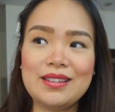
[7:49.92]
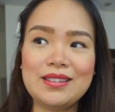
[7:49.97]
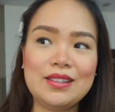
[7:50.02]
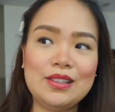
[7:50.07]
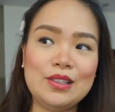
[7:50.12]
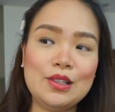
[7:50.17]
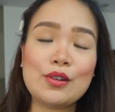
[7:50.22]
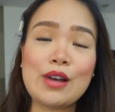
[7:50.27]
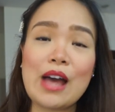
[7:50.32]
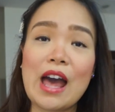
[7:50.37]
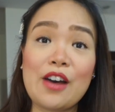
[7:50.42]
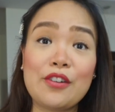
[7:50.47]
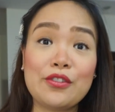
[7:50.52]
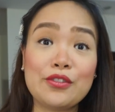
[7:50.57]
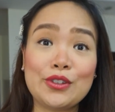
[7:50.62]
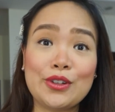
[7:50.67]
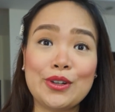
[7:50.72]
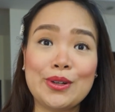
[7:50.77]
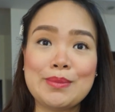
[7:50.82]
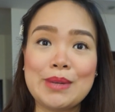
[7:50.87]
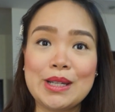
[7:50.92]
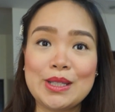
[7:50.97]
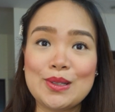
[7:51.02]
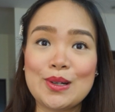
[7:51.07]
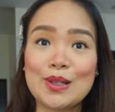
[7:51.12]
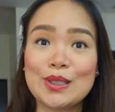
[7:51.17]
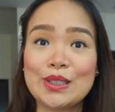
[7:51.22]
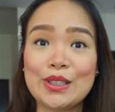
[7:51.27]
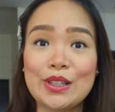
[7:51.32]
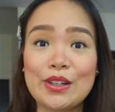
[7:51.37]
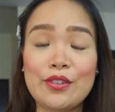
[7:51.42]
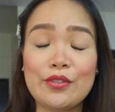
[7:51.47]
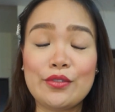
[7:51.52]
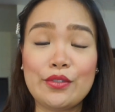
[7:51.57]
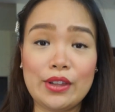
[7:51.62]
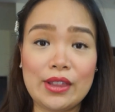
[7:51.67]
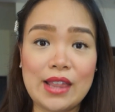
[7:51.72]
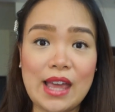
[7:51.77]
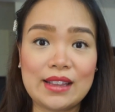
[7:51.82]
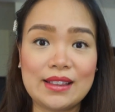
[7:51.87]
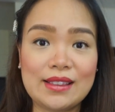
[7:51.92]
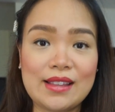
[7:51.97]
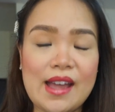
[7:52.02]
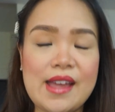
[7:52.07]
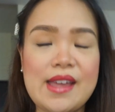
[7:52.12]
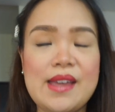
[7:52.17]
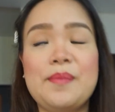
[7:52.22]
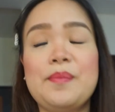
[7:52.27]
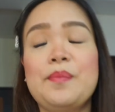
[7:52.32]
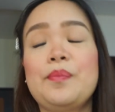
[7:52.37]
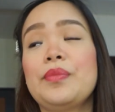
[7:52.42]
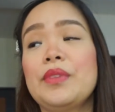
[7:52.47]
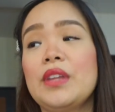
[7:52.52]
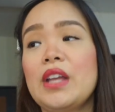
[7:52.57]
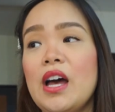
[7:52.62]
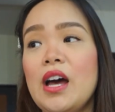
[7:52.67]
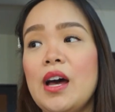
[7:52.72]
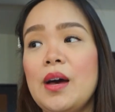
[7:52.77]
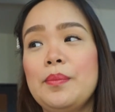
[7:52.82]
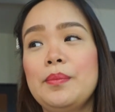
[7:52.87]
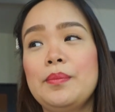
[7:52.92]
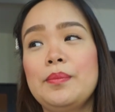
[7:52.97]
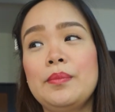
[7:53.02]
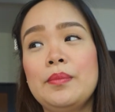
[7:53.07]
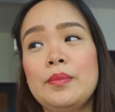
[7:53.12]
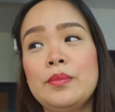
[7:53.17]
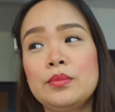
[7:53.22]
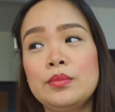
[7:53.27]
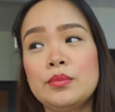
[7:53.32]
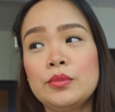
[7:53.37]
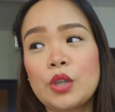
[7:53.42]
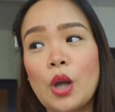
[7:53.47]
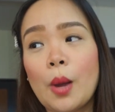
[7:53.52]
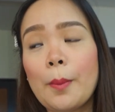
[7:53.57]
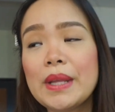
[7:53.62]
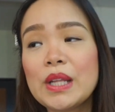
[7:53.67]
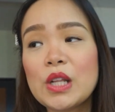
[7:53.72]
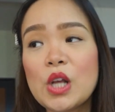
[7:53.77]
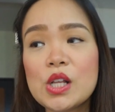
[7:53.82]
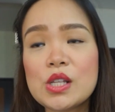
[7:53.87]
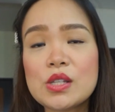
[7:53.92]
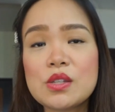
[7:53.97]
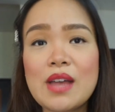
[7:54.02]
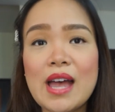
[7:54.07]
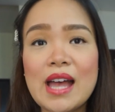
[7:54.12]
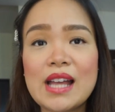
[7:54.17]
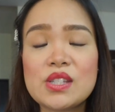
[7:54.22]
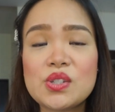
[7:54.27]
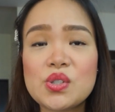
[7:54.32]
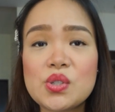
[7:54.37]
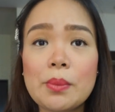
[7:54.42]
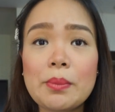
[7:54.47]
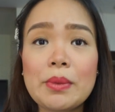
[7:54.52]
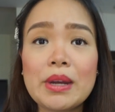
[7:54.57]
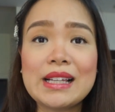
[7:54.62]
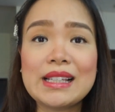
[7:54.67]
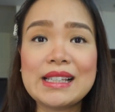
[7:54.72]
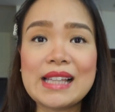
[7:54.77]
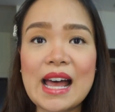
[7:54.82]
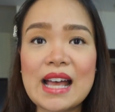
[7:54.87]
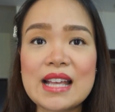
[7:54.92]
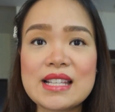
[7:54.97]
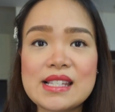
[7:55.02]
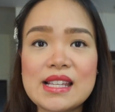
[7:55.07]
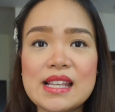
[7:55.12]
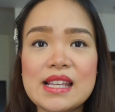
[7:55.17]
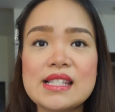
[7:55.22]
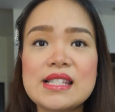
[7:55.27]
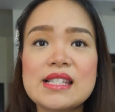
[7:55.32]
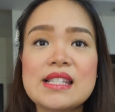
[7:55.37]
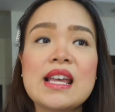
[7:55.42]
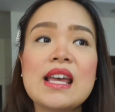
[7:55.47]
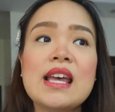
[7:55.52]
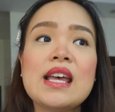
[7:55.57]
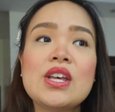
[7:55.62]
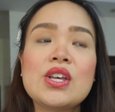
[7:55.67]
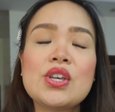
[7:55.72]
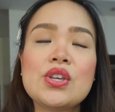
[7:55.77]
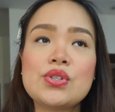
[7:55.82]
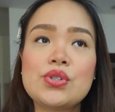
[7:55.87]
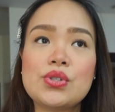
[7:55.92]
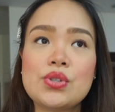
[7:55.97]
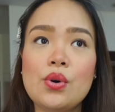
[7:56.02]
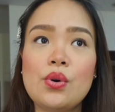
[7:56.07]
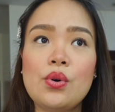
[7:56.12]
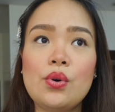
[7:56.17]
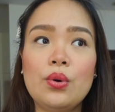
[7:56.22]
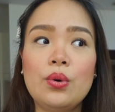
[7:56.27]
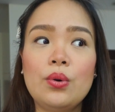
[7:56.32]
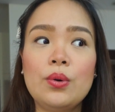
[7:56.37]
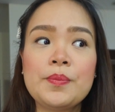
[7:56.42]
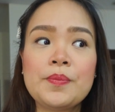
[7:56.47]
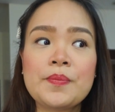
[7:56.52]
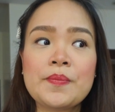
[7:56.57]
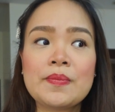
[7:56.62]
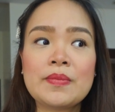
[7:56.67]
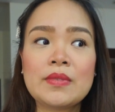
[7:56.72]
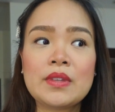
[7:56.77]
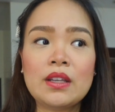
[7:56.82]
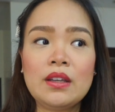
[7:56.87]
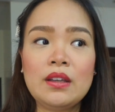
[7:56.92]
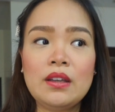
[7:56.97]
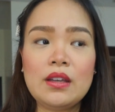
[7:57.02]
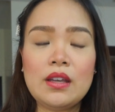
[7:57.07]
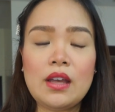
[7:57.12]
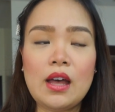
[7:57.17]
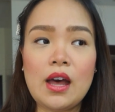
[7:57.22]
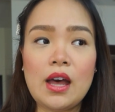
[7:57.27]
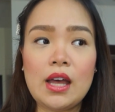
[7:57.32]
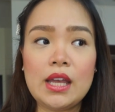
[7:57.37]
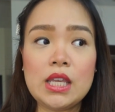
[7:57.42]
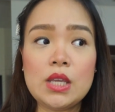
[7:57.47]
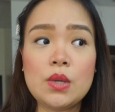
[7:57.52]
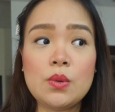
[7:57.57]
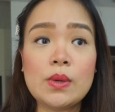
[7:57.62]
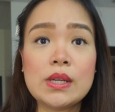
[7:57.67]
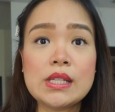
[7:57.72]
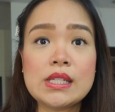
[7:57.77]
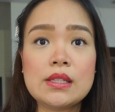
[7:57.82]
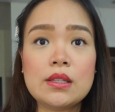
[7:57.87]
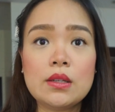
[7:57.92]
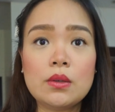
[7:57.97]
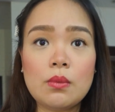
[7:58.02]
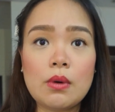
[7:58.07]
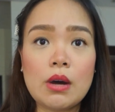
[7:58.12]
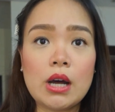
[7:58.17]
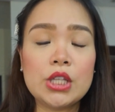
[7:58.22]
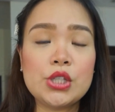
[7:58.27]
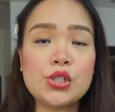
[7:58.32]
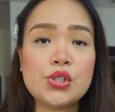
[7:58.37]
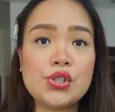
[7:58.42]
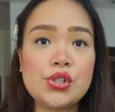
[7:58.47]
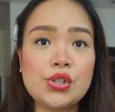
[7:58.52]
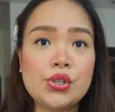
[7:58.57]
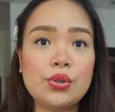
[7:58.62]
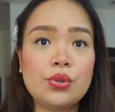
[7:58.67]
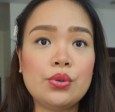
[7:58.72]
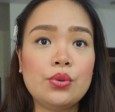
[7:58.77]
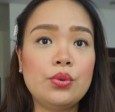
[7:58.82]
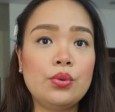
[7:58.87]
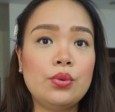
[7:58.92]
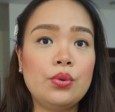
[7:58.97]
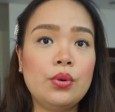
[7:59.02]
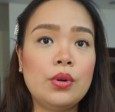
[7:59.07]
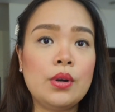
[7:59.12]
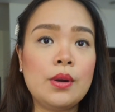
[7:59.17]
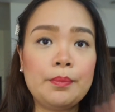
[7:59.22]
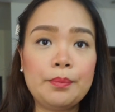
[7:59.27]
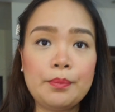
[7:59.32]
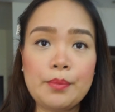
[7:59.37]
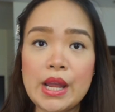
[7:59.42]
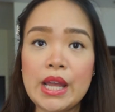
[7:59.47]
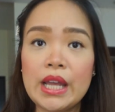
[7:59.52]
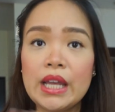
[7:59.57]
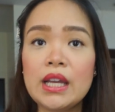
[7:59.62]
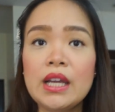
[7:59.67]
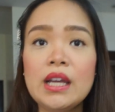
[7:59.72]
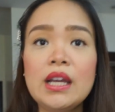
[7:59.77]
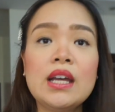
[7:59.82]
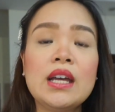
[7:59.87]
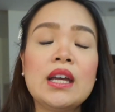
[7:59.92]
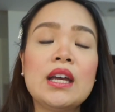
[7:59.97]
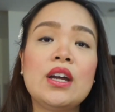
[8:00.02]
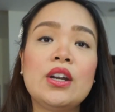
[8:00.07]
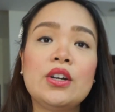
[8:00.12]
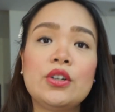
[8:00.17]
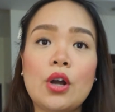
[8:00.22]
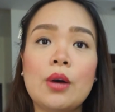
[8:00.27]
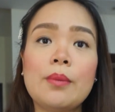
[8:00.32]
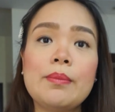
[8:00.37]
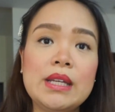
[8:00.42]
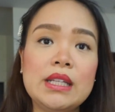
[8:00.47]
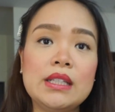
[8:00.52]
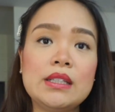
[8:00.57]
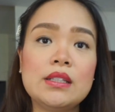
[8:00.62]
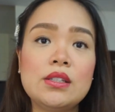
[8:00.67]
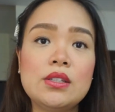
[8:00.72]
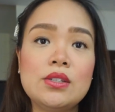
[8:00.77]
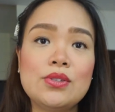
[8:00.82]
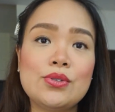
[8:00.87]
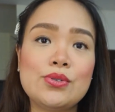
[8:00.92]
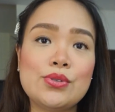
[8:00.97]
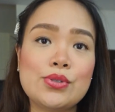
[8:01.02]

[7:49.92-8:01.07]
look after my daughter for that time. Robyn also had summer classes, so he was the one to bring Robyn to